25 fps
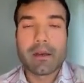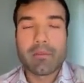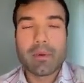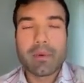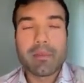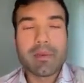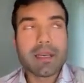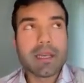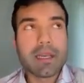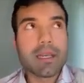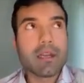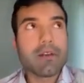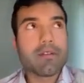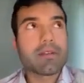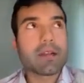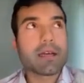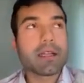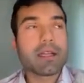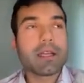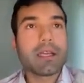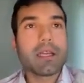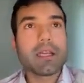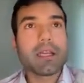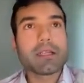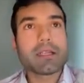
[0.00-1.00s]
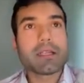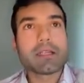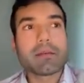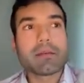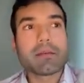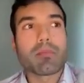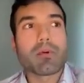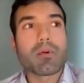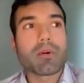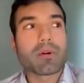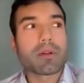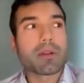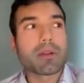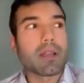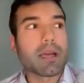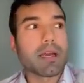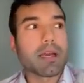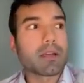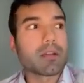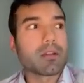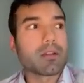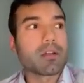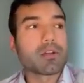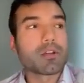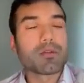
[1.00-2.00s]
We believe that it is important,
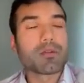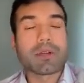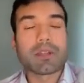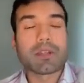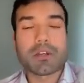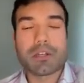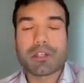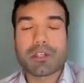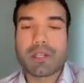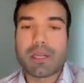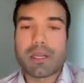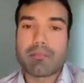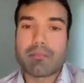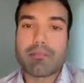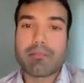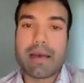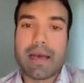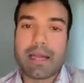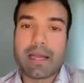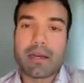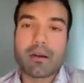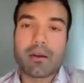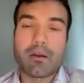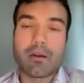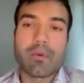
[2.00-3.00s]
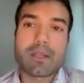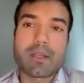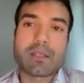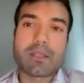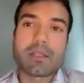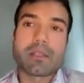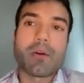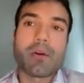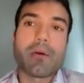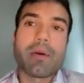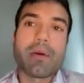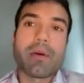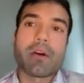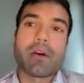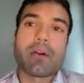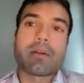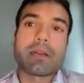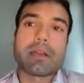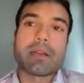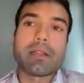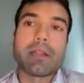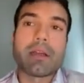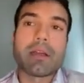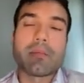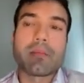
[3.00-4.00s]
like, to understand better what is going
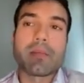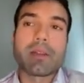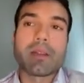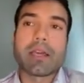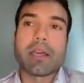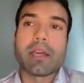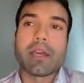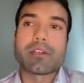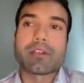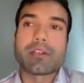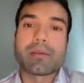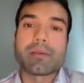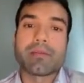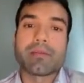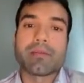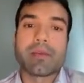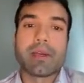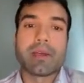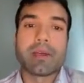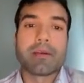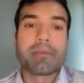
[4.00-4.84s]
on with the application